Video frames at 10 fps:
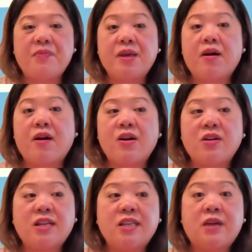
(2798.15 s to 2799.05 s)
There
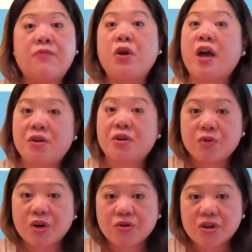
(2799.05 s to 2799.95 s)
are several other
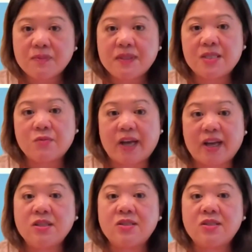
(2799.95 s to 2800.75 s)
work groups as well.